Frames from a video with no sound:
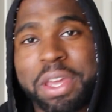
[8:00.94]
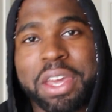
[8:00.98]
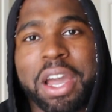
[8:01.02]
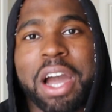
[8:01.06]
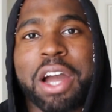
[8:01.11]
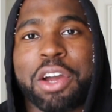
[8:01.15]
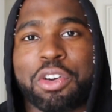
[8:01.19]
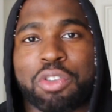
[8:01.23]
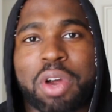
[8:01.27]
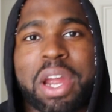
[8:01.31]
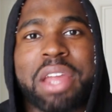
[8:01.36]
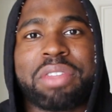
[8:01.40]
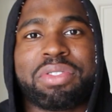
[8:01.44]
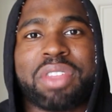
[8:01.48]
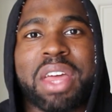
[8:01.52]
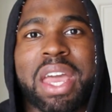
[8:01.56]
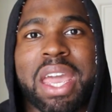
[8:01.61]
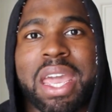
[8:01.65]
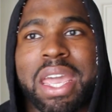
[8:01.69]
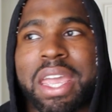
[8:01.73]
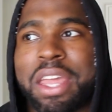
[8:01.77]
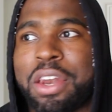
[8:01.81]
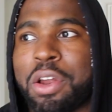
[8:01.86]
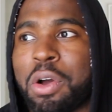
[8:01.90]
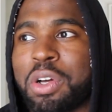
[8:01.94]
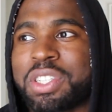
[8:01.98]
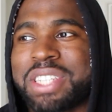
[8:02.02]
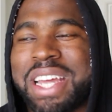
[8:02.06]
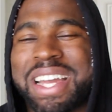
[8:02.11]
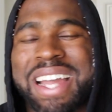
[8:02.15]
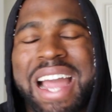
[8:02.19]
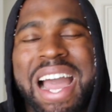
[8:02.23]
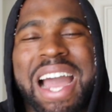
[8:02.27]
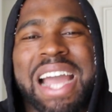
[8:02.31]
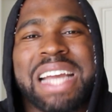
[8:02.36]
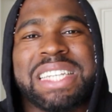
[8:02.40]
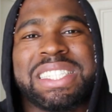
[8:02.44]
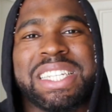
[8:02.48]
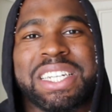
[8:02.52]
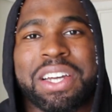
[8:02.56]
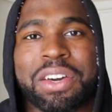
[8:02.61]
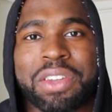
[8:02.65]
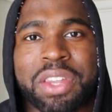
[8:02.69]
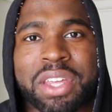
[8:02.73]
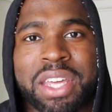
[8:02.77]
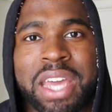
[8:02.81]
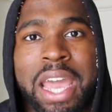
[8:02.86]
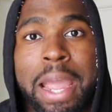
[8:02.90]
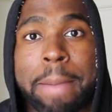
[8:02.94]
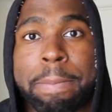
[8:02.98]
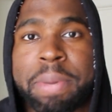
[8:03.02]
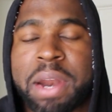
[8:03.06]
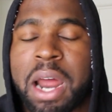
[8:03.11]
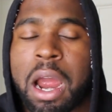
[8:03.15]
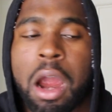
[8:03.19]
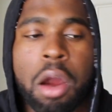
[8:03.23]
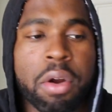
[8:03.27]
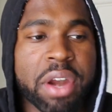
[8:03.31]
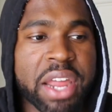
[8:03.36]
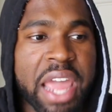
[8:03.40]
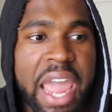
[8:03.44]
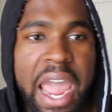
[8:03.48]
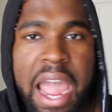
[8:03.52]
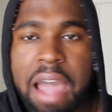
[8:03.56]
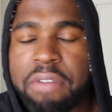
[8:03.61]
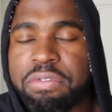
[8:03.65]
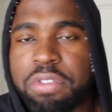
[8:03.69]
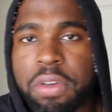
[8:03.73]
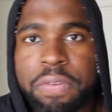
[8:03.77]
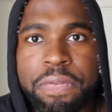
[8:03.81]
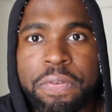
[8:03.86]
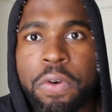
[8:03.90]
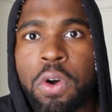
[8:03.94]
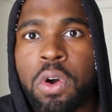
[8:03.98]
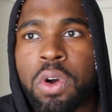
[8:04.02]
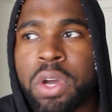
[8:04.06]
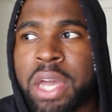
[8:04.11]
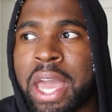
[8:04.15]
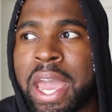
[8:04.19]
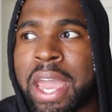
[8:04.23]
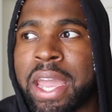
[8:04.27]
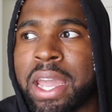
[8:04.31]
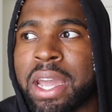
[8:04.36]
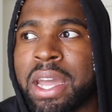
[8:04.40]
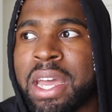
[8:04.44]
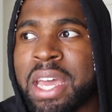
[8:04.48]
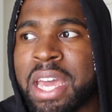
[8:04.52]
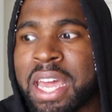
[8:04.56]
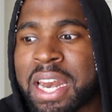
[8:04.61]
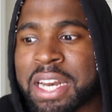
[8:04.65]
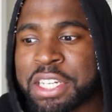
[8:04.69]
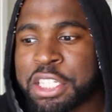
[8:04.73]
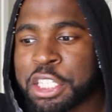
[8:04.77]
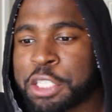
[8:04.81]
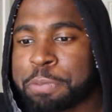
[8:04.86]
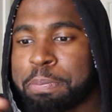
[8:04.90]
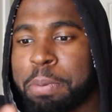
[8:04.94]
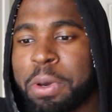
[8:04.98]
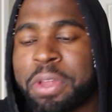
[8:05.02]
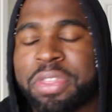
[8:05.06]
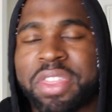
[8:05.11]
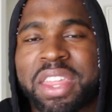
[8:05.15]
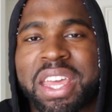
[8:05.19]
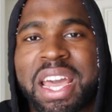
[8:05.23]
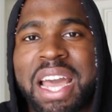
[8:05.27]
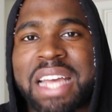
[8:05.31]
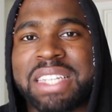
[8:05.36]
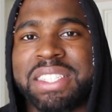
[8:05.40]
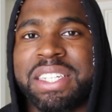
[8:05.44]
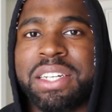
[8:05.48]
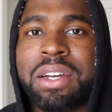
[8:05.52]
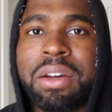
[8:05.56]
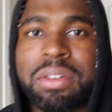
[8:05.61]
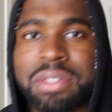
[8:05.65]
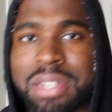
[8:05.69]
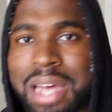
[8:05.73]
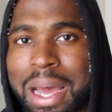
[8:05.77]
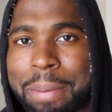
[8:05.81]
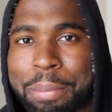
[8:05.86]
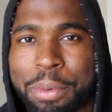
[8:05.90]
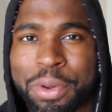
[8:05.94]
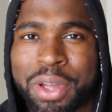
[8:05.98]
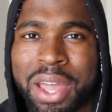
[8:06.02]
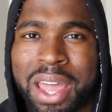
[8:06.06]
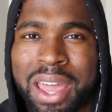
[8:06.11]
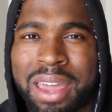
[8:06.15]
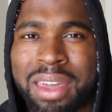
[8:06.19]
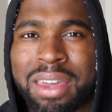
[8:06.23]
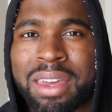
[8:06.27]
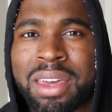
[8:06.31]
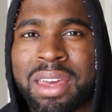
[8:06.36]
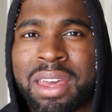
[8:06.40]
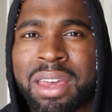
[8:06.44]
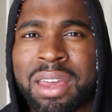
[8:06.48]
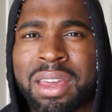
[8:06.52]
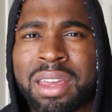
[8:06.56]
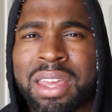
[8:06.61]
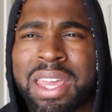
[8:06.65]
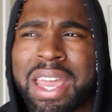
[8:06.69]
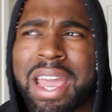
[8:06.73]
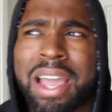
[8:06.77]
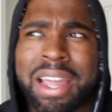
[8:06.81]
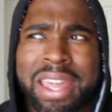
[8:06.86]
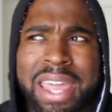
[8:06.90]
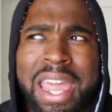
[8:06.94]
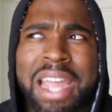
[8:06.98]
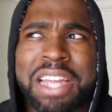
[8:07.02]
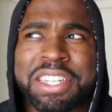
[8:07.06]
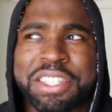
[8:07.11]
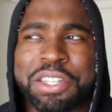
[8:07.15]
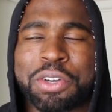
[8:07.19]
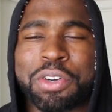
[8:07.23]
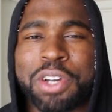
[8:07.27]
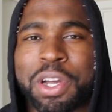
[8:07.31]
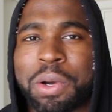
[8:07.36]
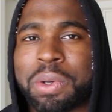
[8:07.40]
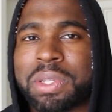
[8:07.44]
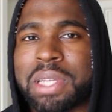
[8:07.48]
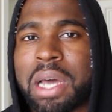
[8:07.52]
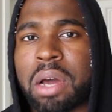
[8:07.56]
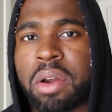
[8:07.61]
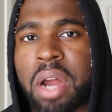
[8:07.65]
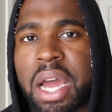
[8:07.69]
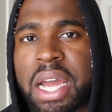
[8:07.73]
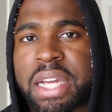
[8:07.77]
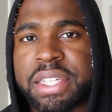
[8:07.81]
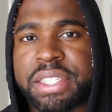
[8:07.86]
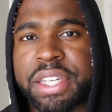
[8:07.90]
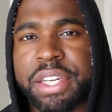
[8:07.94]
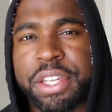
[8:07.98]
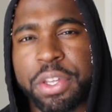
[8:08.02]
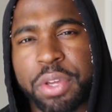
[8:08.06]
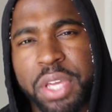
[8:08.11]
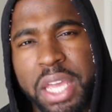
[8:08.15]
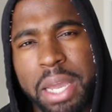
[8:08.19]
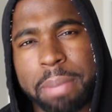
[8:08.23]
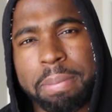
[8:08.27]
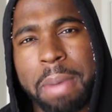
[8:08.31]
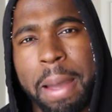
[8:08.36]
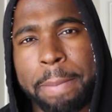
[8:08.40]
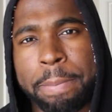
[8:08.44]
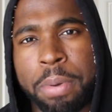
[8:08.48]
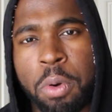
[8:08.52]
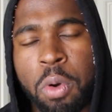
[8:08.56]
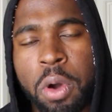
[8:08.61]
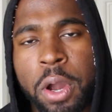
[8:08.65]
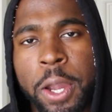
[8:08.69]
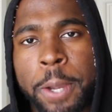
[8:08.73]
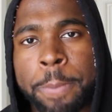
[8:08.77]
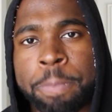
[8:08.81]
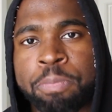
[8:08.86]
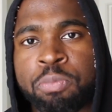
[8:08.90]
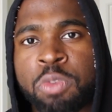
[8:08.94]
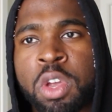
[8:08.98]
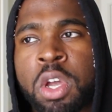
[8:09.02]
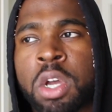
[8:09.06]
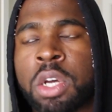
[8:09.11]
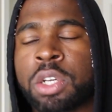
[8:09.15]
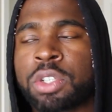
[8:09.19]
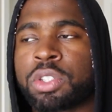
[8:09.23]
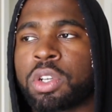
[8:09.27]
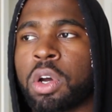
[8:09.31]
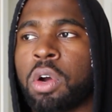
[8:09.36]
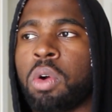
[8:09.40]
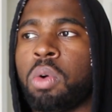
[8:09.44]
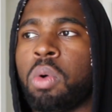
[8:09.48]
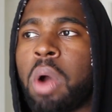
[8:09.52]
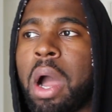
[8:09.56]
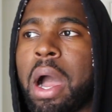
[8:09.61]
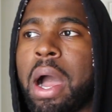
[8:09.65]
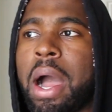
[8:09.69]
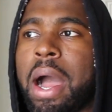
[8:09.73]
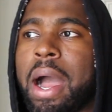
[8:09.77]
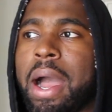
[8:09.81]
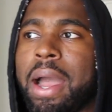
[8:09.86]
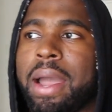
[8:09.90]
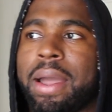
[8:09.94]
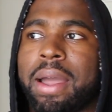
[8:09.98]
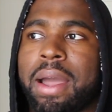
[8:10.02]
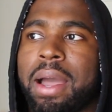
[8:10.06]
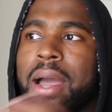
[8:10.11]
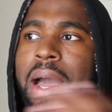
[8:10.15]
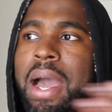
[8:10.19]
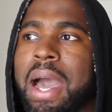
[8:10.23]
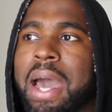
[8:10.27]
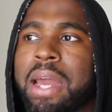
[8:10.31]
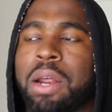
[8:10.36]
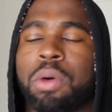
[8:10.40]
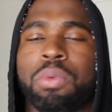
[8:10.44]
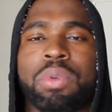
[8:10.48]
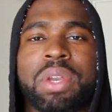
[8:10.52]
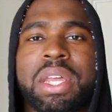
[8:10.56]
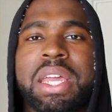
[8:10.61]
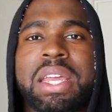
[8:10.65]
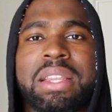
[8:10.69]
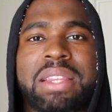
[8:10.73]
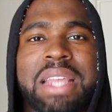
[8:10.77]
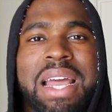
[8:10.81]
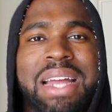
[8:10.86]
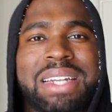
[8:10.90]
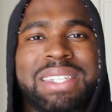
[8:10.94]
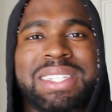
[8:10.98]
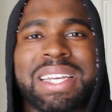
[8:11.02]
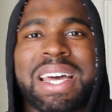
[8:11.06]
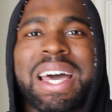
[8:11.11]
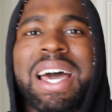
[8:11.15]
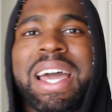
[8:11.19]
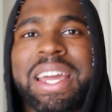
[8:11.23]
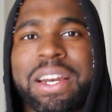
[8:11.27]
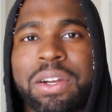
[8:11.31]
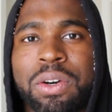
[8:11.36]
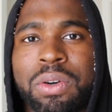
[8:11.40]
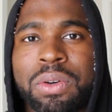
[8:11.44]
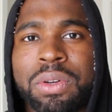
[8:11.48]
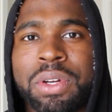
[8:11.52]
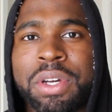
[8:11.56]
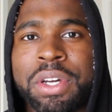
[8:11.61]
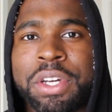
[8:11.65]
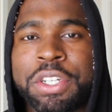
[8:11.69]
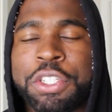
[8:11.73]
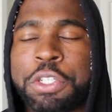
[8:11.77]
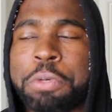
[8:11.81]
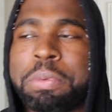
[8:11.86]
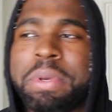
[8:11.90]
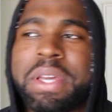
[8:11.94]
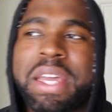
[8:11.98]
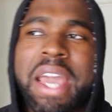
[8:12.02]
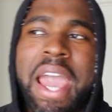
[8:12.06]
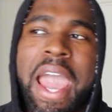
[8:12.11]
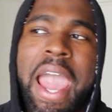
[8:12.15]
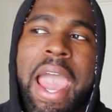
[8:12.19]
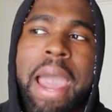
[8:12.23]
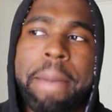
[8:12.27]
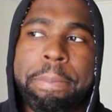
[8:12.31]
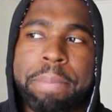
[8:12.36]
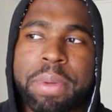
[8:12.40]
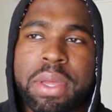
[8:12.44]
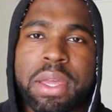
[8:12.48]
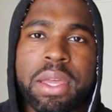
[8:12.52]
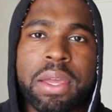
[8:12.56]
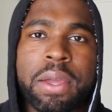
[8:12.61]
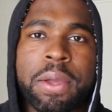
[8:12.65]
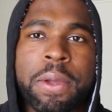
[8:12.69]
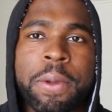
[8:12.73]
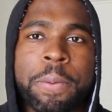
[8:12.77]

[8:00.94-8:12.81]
be a great thing. You know, it's like icing on the cake, but I already have the full cake. It's just putting the icing on top, okay? Yeah, cake's still good without icing. You get my point? So I don't need that title to be happy,